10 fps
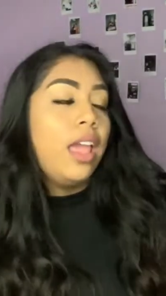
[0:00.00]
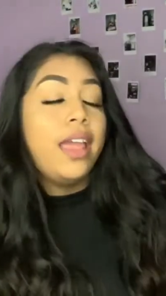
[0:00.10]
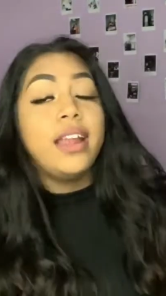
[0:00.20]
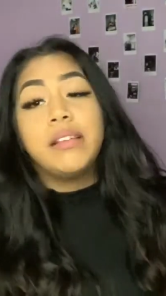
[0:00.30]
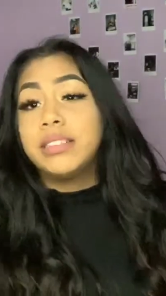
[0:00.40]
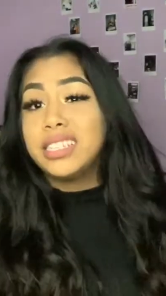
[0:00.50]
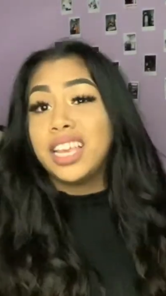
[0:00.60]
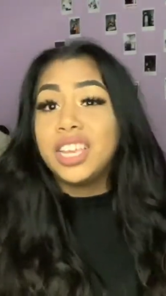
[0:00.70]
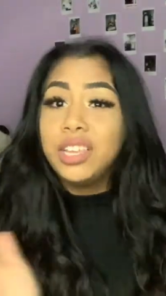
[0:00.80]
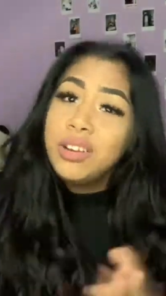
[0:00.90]
And I was
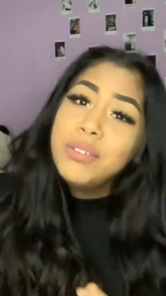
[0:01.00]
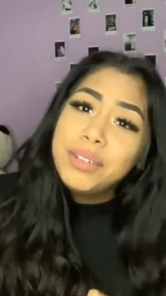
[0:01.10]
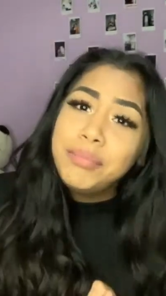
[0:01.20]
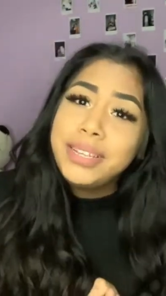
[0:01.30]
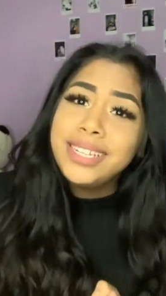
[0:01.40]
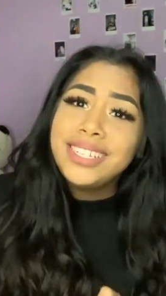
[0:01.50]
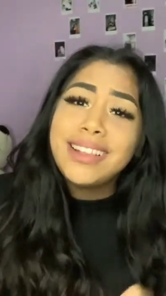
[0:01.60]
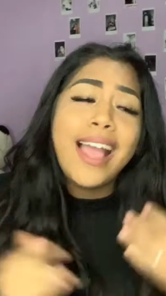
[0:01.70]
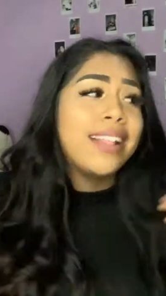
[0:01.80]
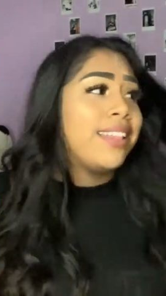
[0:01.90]
like, you know what, bitch?
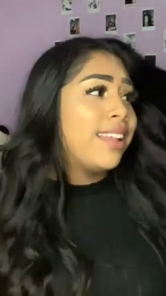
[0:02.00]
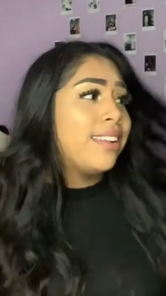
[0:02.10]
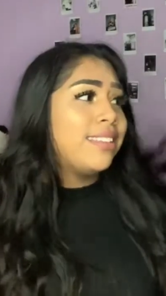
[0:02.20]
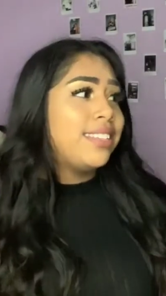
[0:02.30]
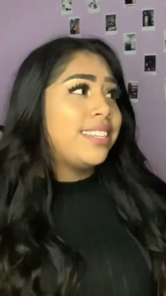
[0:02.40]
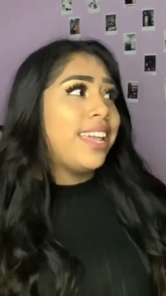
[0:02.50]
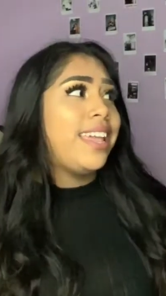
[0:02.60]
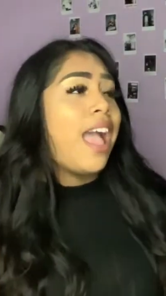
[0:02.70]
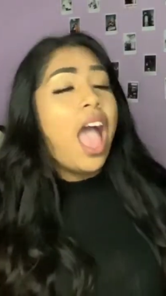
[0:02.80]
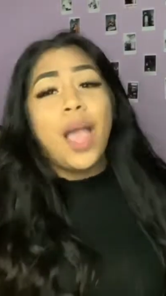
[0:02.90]
At the end of the
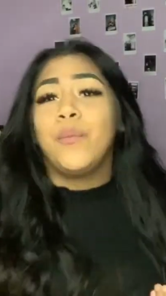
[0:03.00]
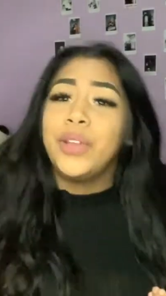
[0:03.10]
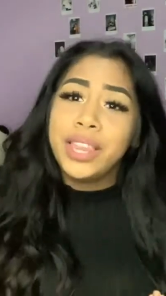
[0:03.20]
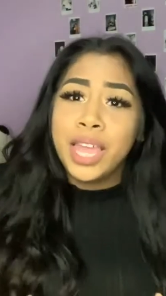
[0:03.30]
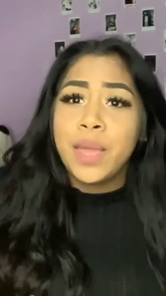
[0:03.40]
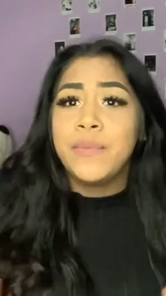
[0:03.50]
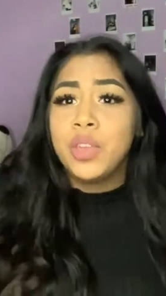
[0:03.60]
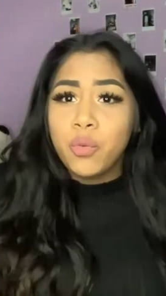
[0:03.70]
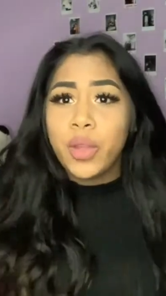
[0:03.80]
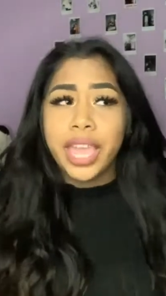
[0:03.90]
day, I'm with him.
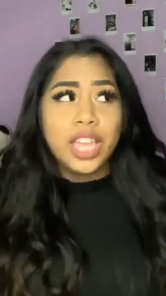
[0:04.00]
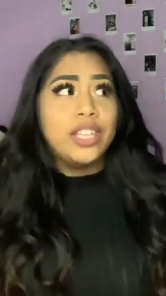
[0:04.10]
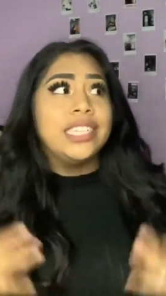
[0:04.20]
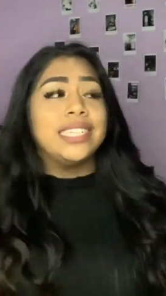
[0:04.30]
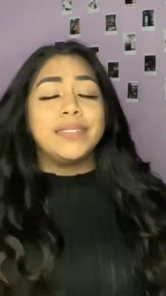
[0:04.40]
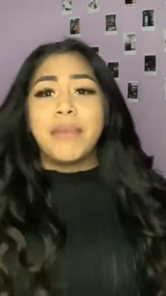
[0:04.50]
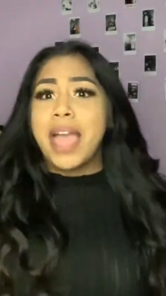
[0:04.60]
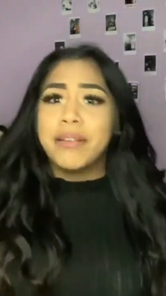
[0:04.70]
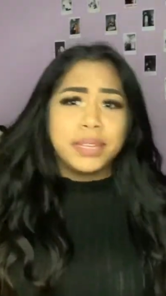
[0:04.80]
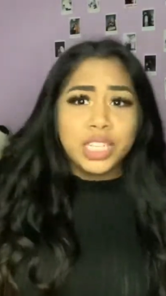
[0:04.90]
You just
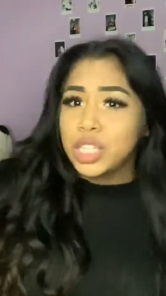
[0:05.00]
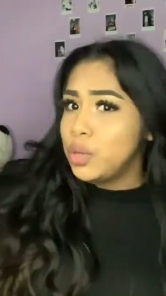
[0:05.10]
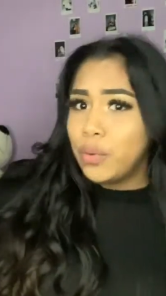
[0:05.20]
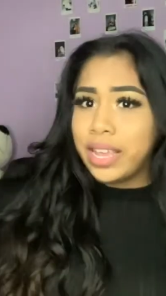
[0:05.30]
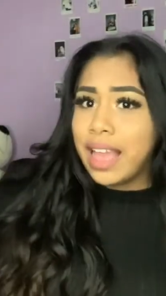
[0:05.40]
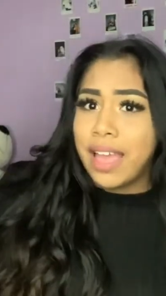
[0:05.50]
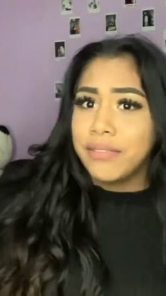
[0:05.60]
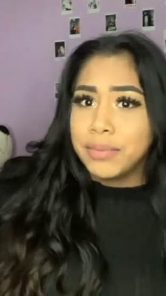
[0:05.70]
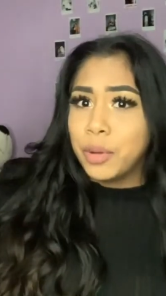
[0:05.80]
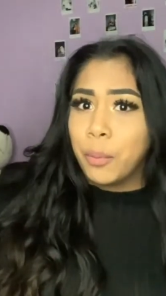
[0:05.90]
mad because you ain't
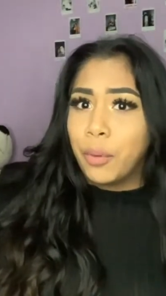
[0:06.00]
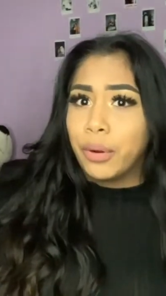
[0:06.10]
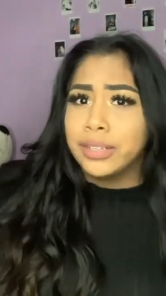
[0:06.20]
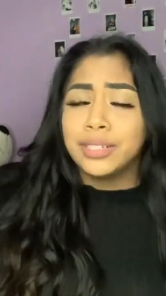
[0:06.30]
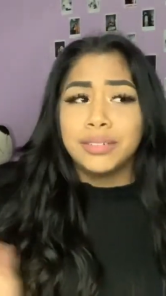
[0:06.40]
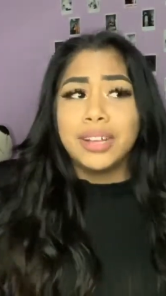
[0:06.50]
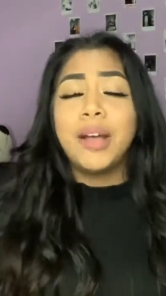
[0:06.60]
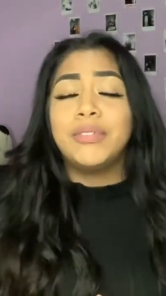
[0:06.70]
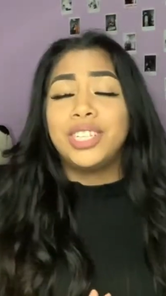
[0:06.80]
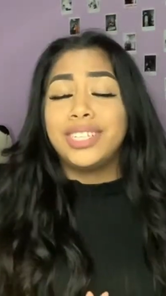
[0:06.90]
having no more. So
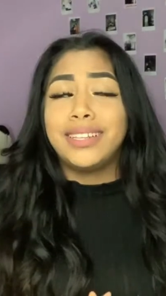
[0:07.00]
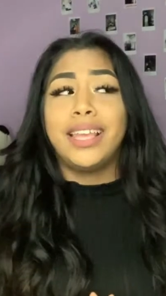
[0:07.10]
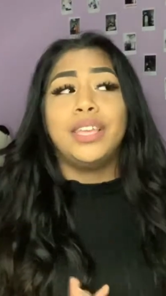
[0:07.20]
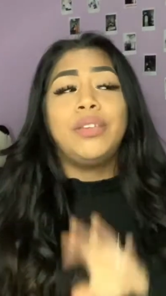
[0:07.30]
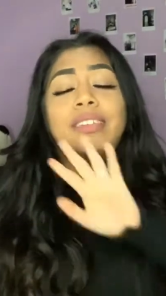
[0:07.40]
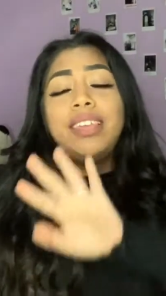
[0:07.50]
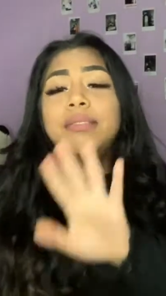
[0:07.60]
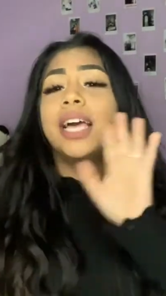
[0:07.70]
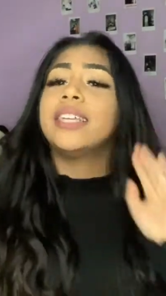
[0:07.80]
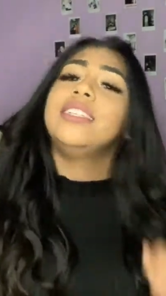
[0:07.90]
I was just like, you
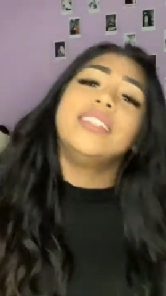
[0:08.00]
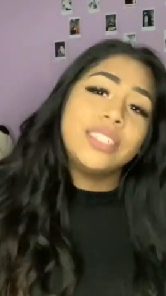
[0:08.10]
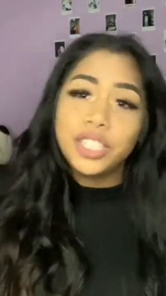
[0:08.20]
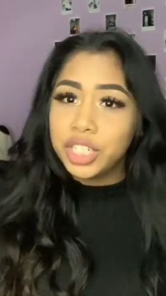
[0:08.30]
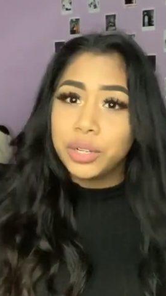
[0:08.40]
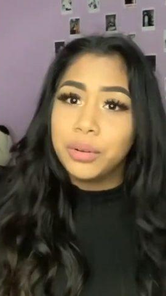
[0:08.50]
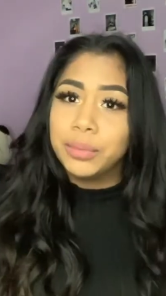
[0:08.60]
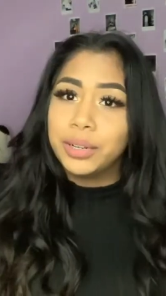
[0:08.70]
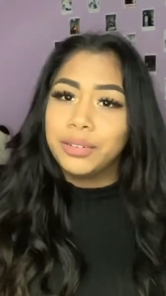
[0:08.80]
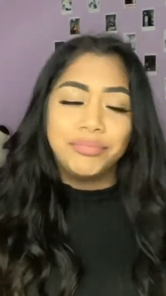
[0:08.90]
keep talking your shit,
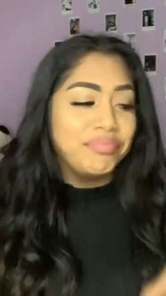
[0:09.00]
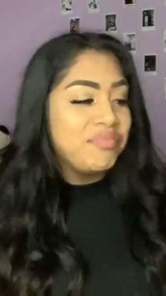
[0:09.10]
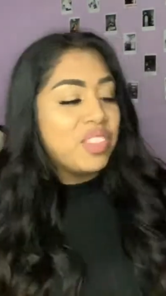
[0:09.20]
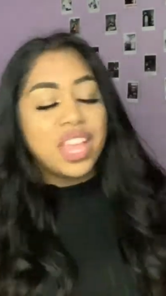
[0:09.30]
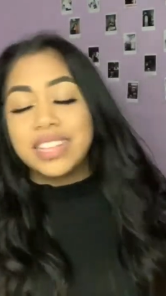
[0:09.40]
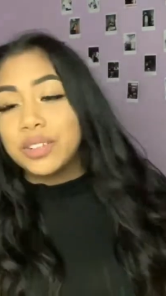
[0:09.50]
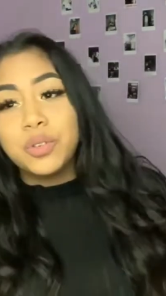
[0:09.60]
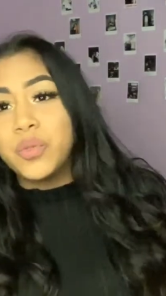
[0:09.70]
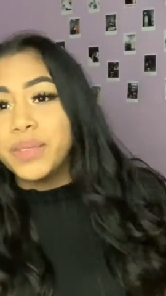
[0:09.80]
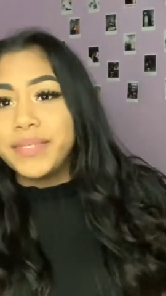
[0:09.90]
homegirl. That's
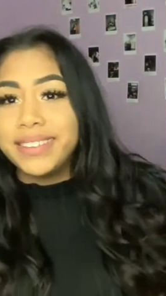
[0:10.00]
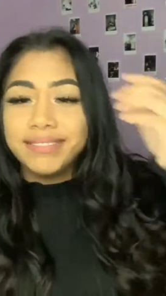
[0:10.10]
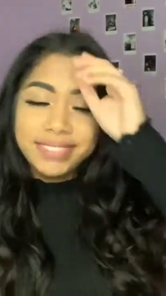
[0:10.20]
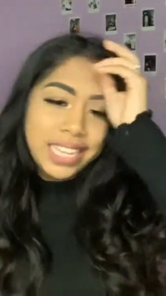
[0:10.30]
cool with me.